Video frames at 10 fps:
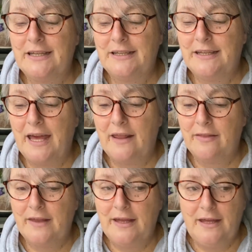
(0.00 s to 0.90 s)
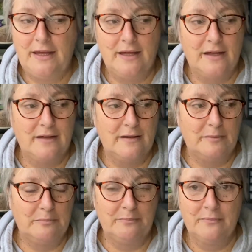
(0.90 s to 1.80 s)
get a
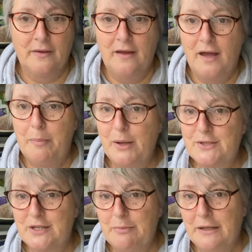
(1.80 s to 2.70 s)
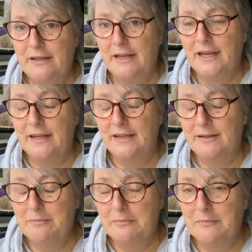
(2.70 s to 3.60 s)
post up
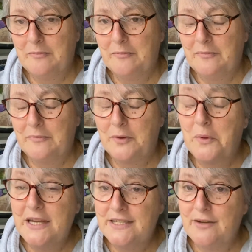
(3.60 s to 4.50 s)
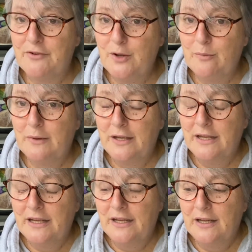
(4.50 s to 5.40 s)
in the waiting room
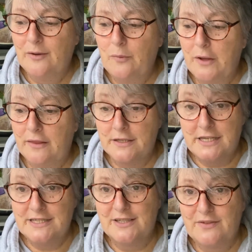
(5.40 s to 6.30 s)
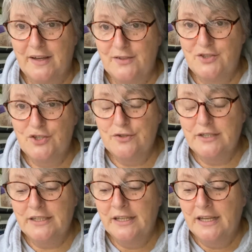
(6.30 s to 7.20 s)
with the details of how to
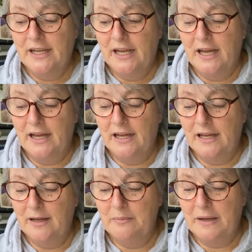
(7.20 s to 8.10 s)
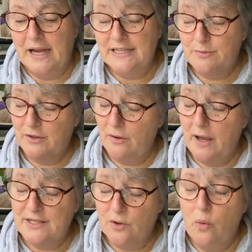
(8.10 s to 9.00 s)
join.
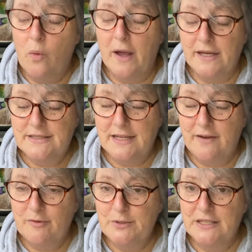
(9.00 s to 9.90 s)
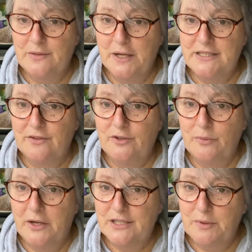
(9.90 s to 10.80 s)
As always, everybody in the waiting room
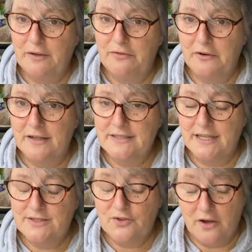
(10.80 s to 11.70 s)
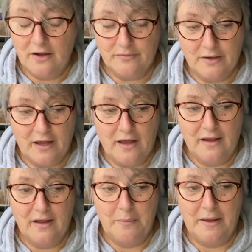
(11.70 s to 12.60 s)
will get 24 hours head start.
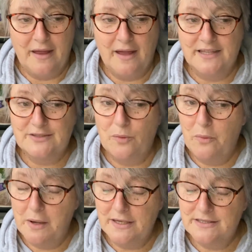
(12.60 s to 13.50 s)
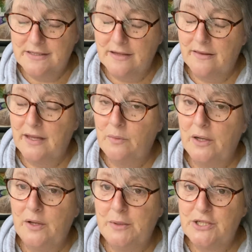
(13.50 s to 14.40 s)
As always, there will
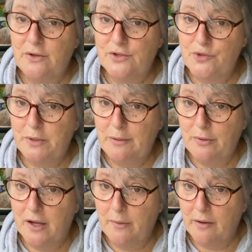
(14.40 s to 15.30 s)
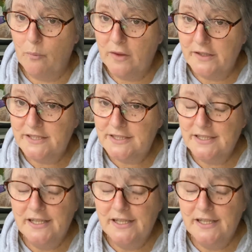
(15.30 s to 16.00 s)
only be 200 people going with us.